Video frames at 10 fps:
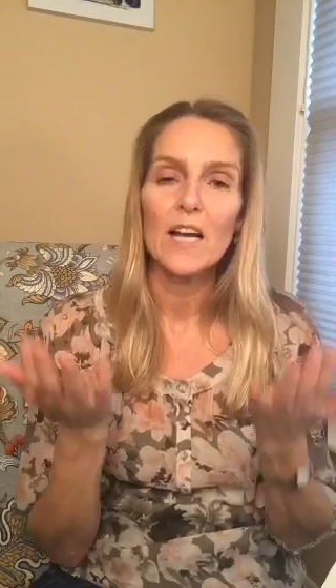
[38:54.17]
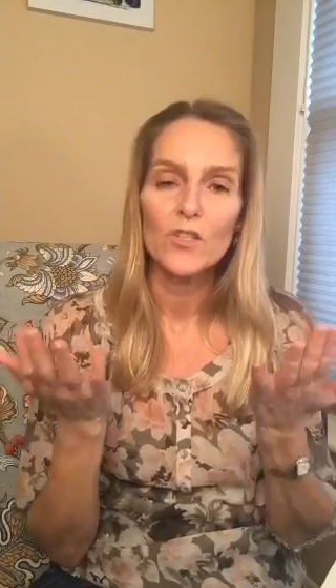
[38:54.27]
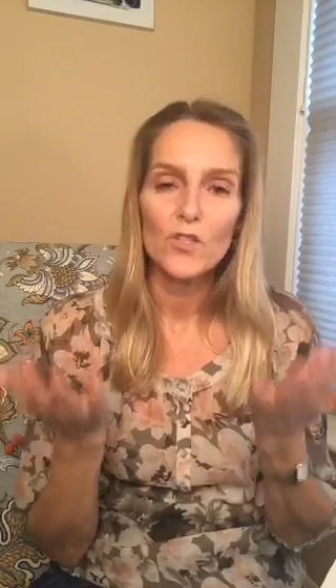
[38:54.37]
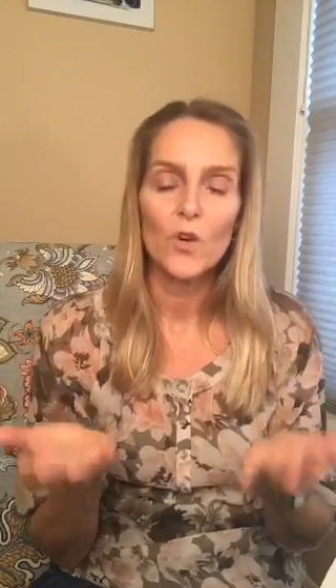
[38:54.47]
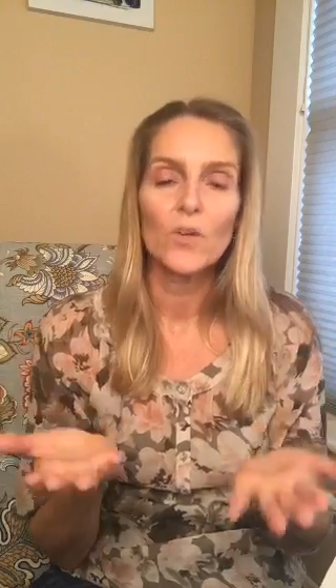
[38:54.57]
I
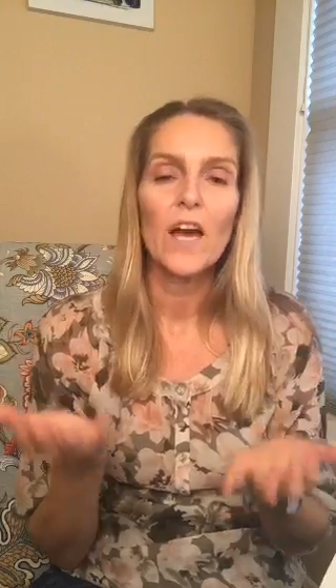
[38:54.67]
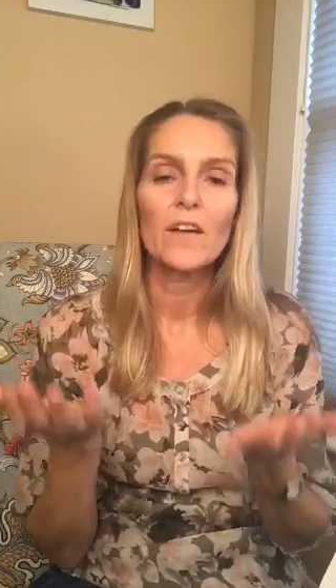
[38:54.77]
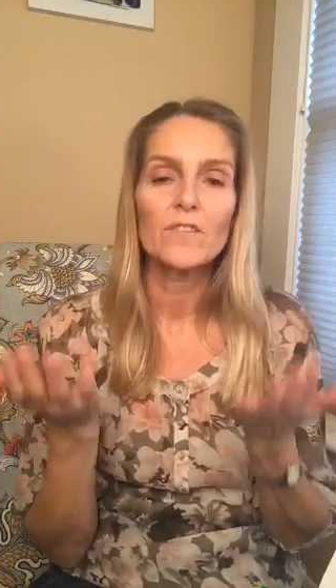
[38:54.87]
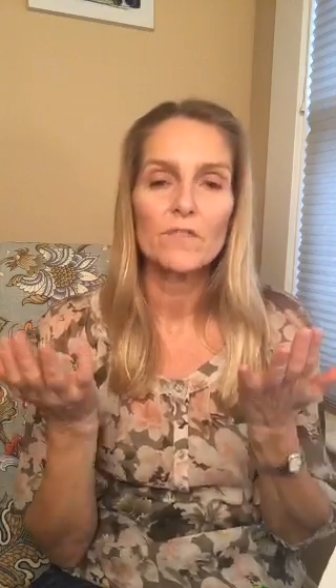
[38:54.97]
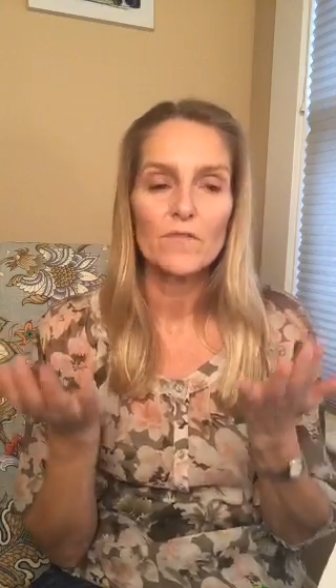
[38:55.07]
don't
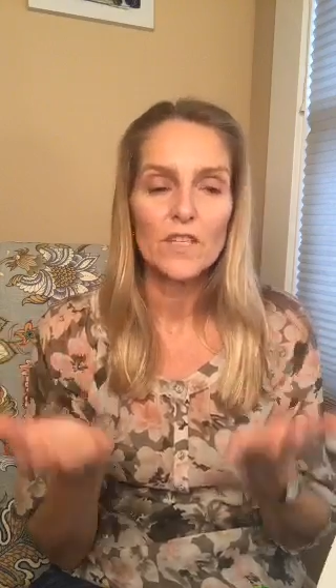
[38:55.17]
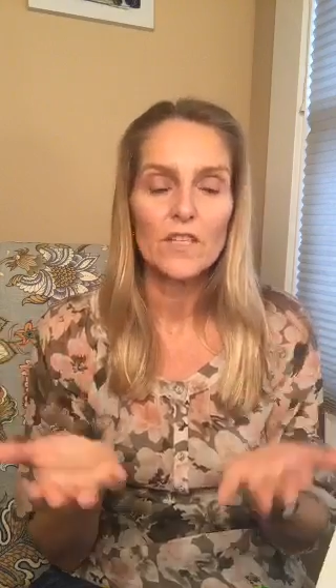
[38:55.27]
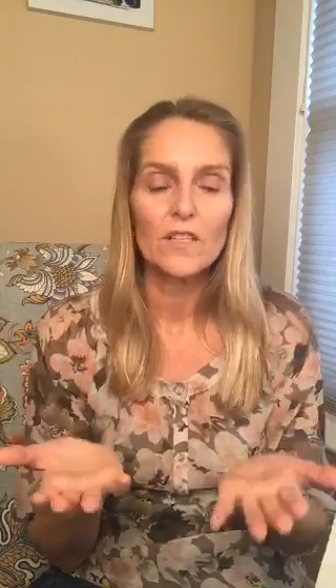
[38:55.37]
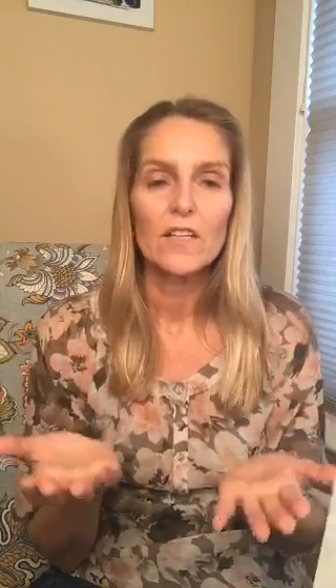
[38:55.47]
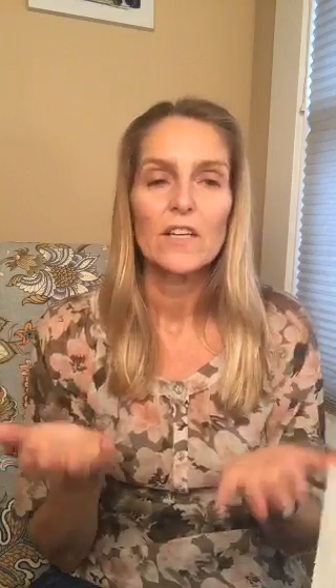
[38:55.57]
have to
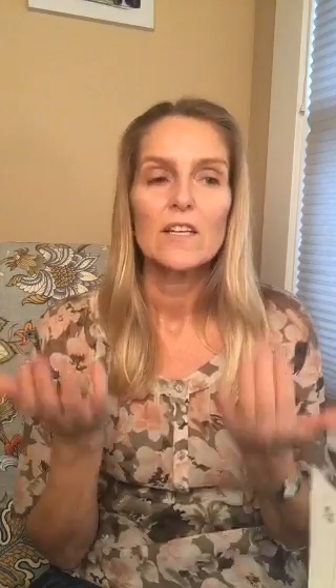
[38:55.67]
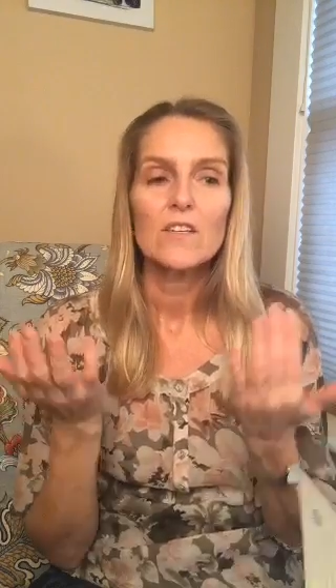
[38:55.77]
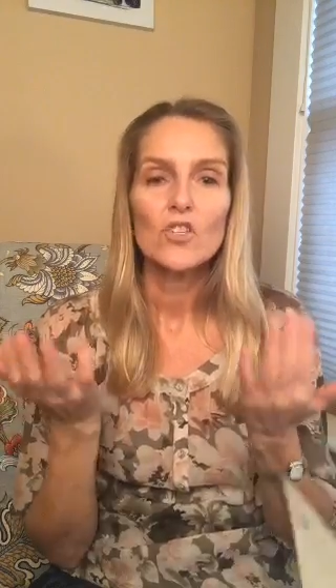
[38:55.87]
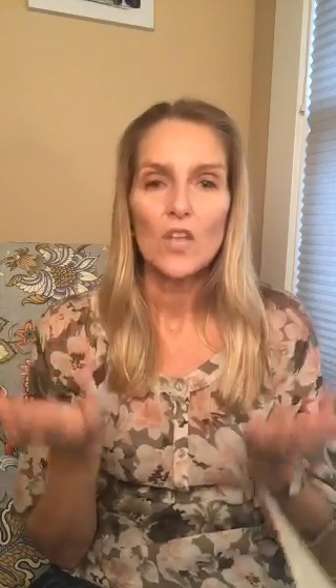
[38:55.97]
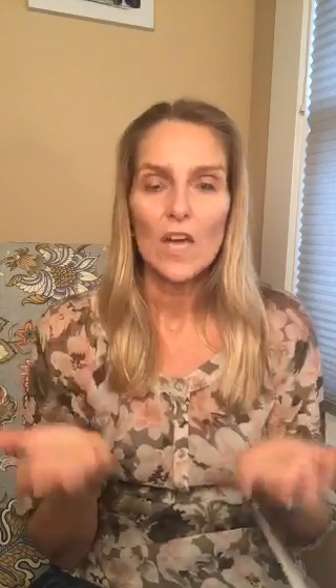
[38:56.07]
feel
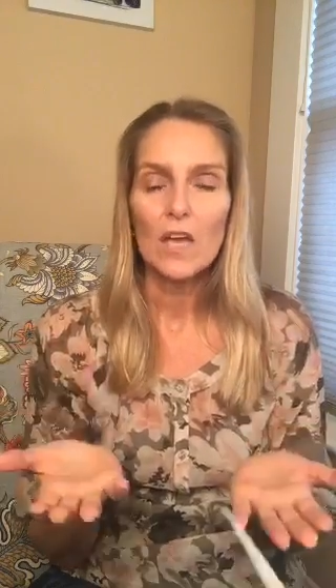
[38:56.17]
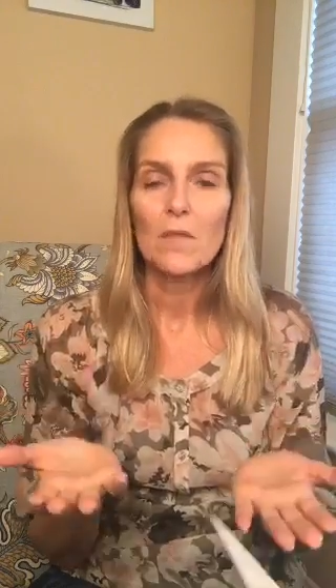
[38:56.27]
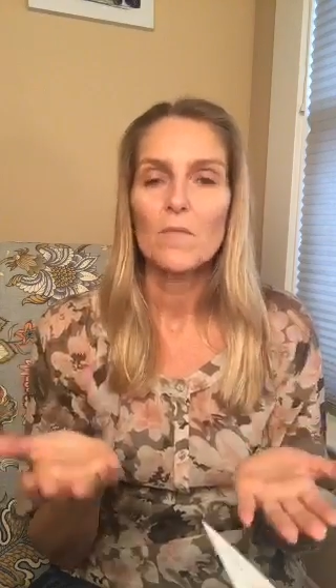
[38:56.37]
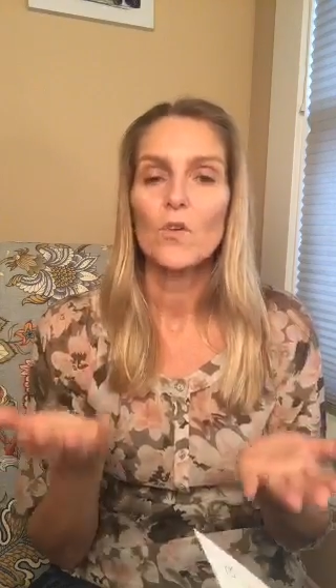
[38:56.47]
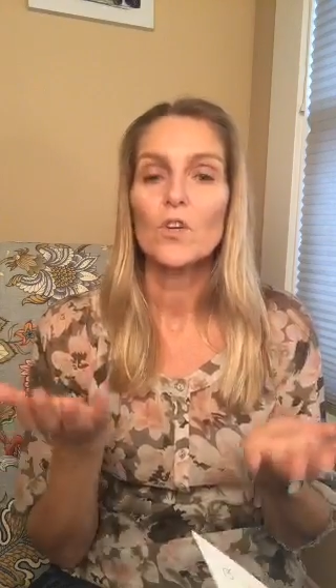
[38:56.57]

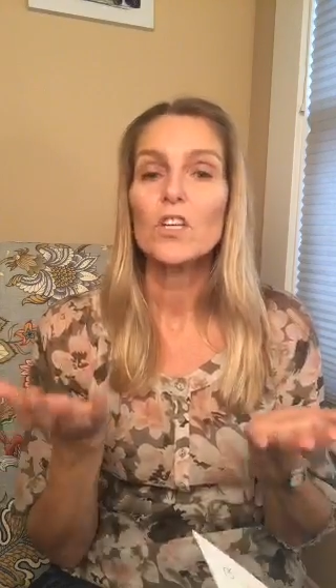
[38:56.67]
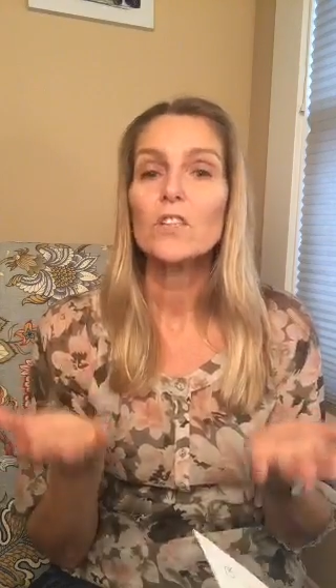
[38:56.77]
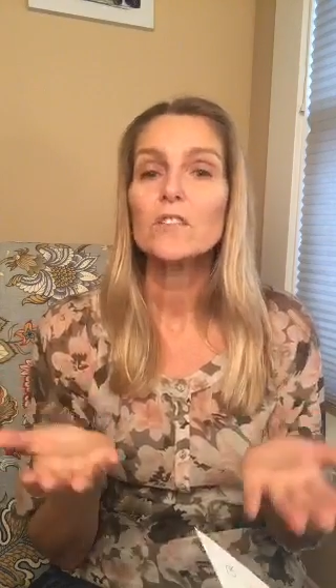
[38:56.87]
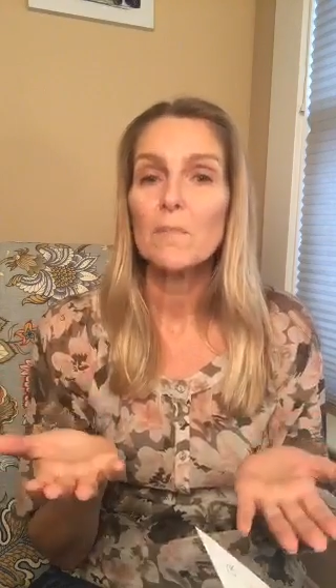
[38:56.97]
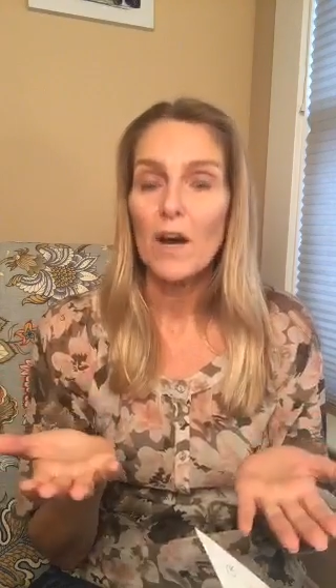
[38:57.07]
shame or
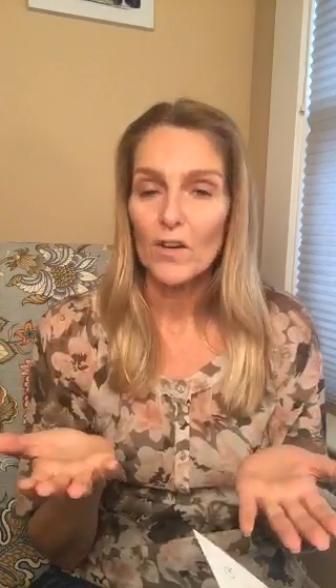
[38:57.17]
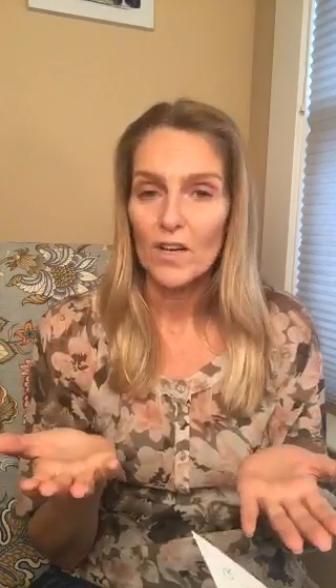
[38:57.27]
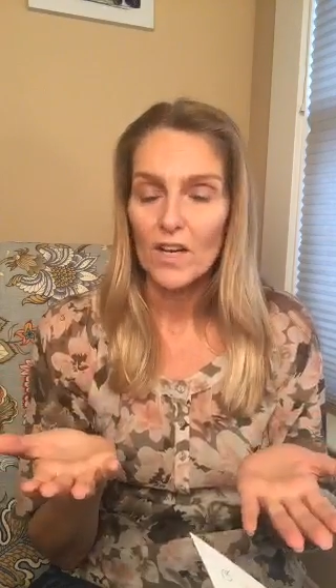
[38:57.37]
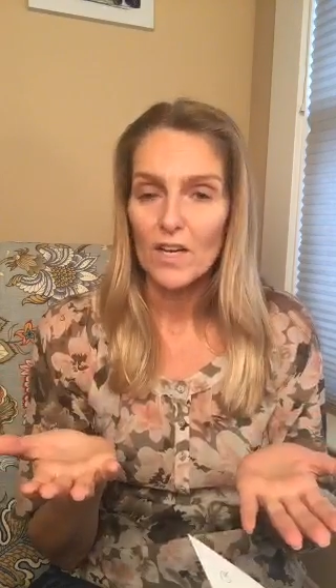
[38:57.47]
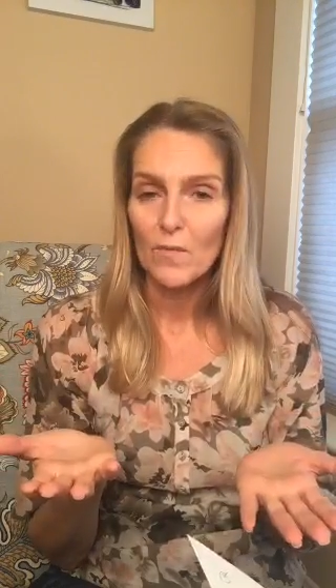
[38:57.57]
guilt about
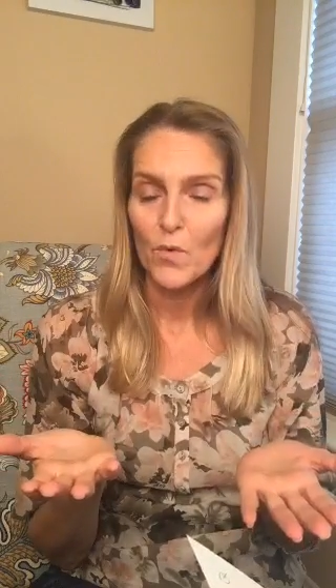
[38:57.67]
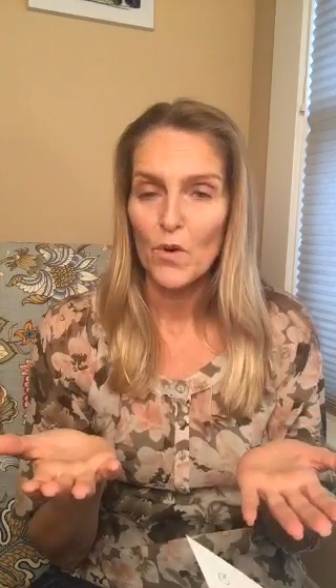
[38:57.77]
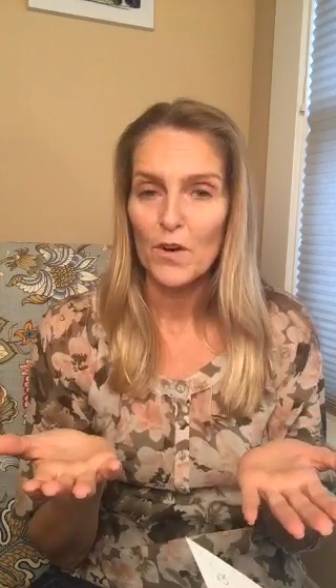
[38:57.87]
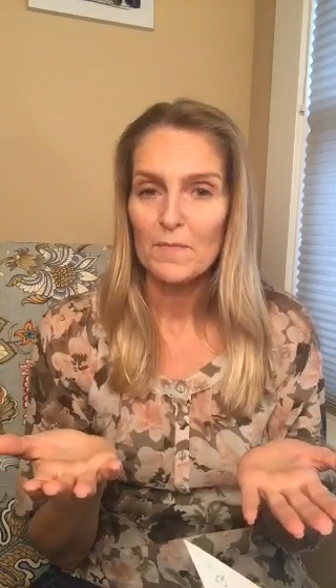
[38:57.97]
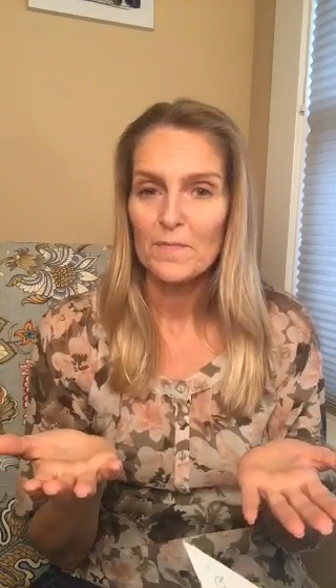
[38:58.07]
it
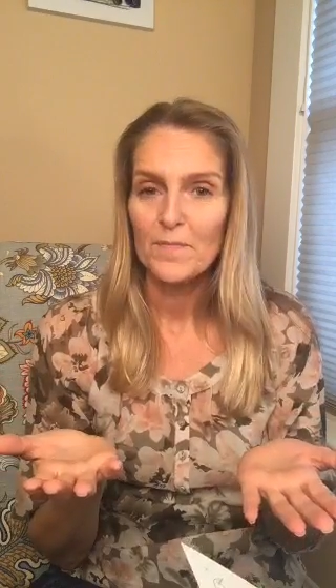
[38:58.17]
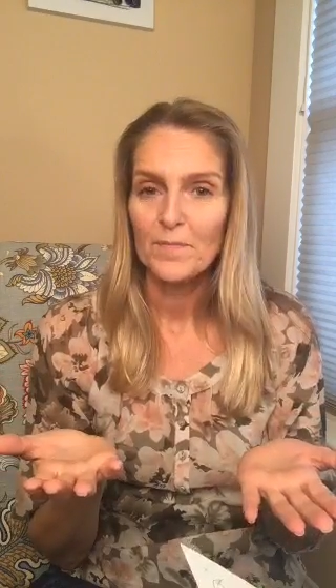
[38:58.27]
anymore.